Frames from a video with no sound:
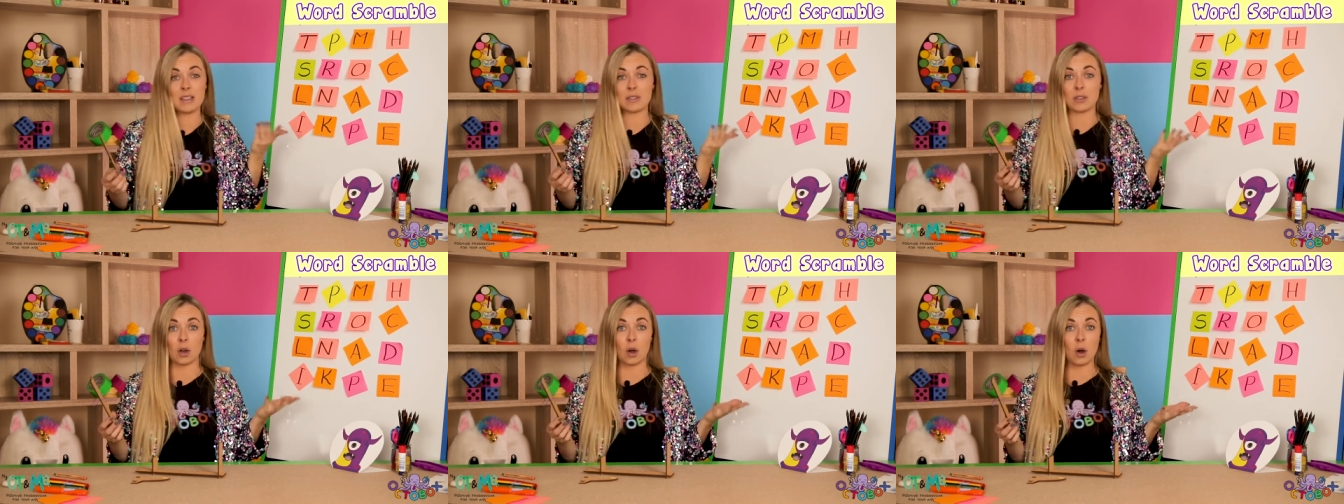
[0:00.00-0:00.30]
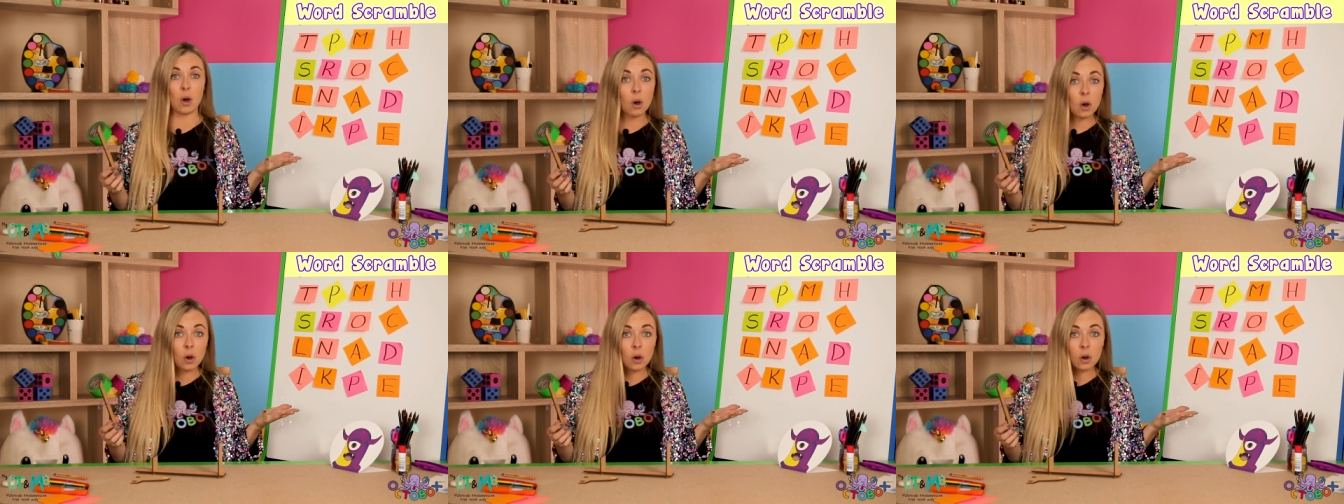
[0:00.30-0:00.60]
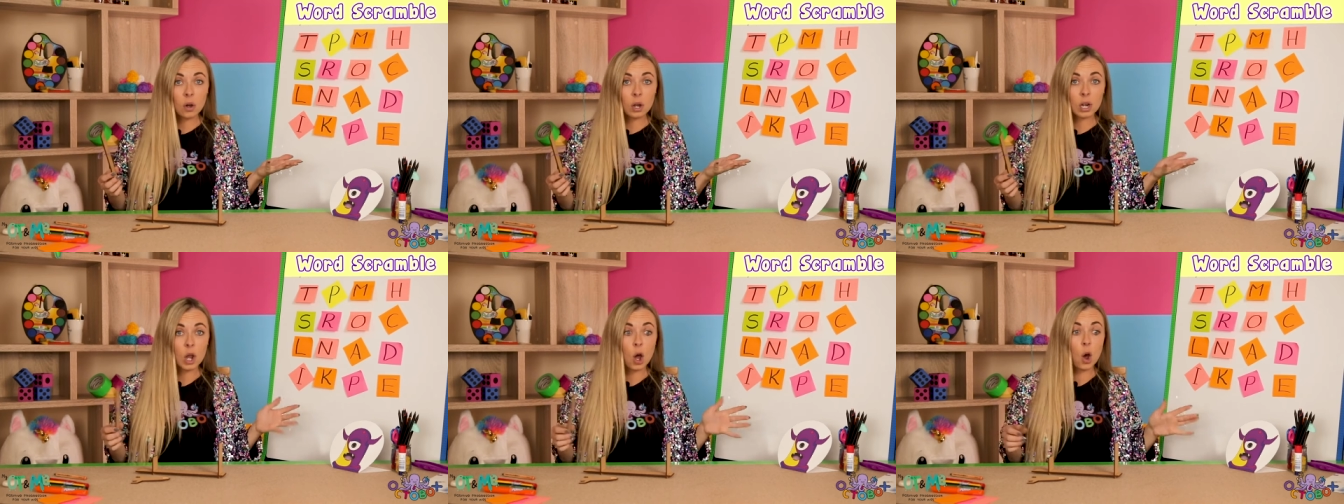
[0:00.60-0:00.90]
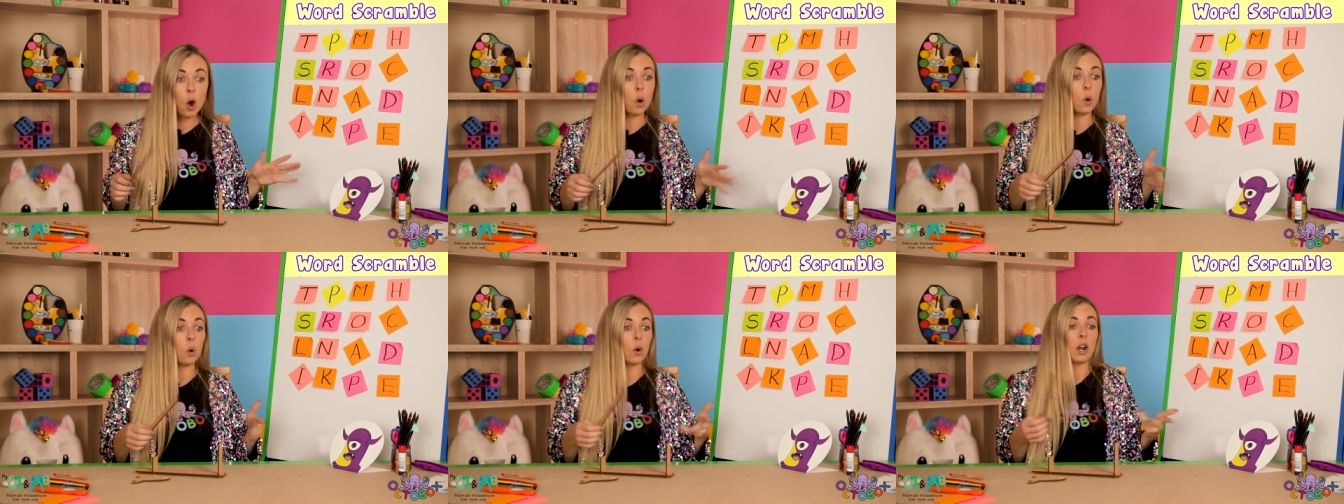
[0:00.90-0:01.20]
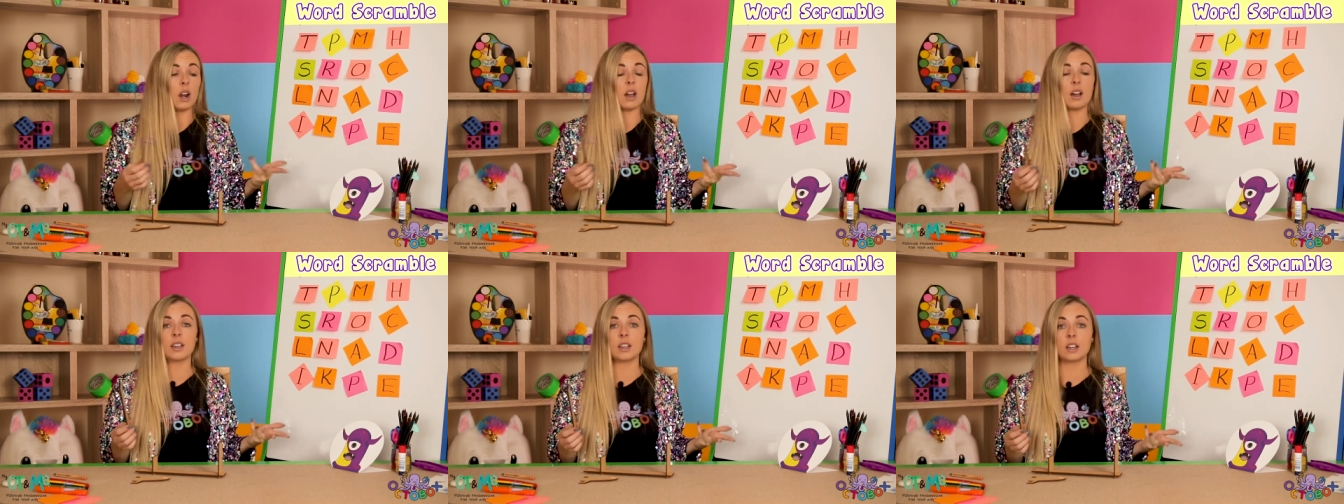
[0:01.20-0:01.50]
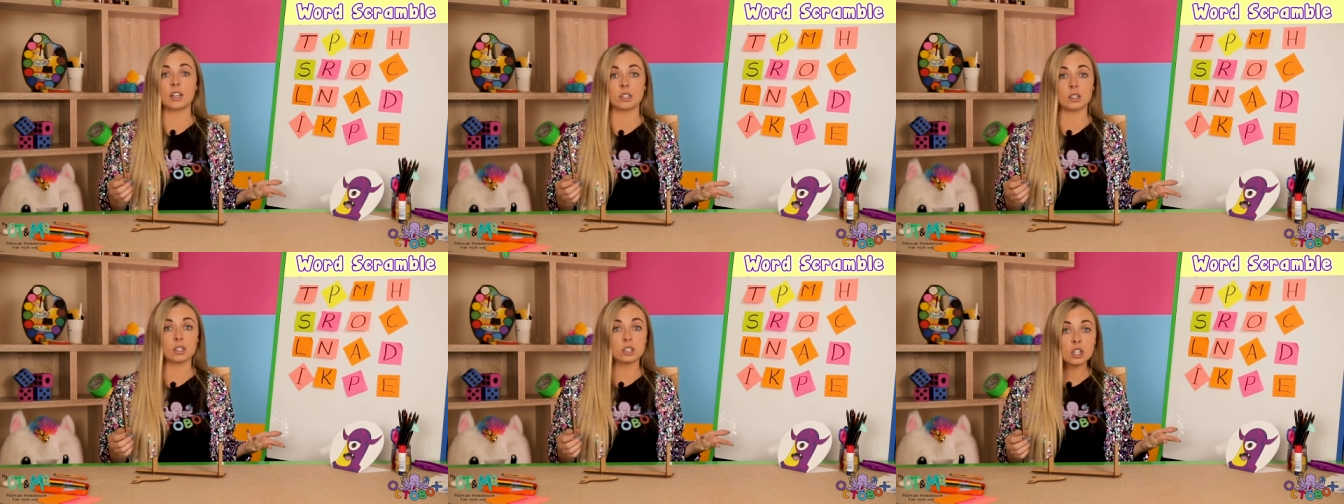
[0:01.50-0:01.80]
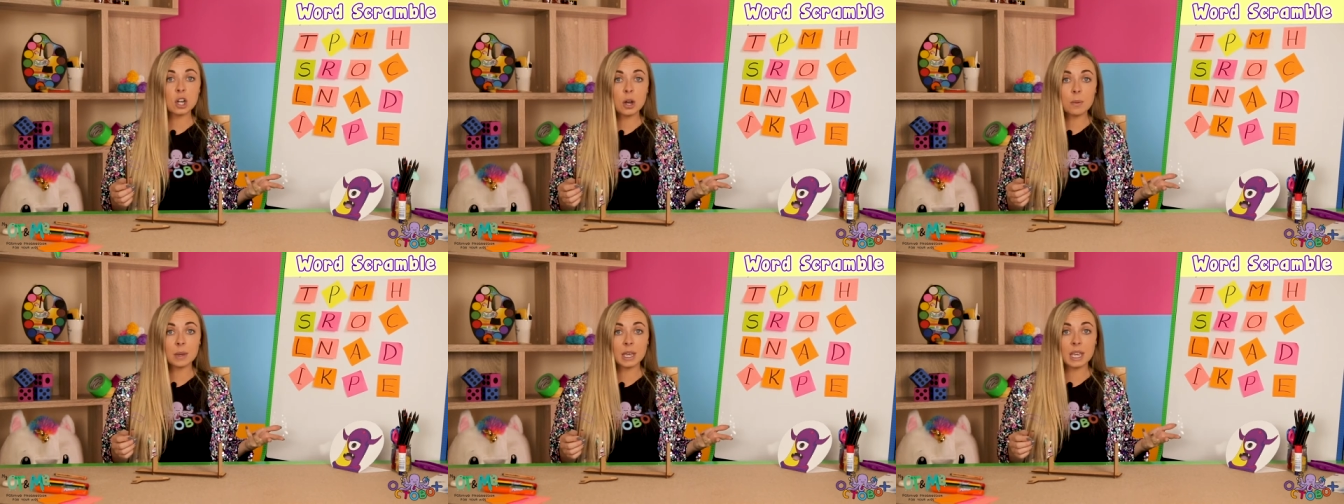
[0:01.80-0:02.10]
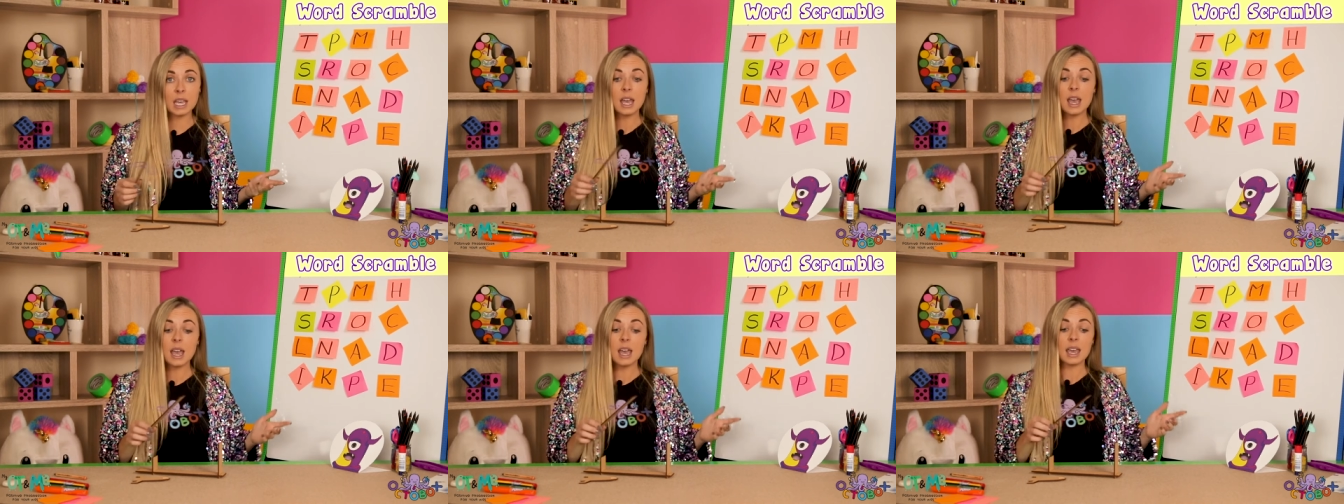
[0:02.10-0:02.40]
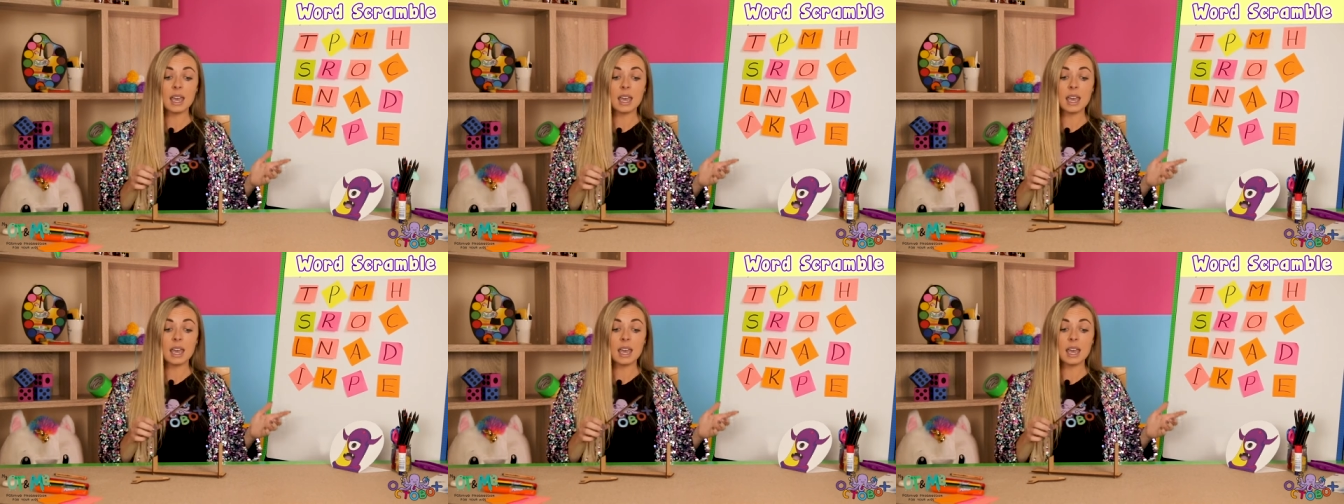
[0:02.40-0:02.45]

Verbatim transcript: in the hall or lying on your tummy.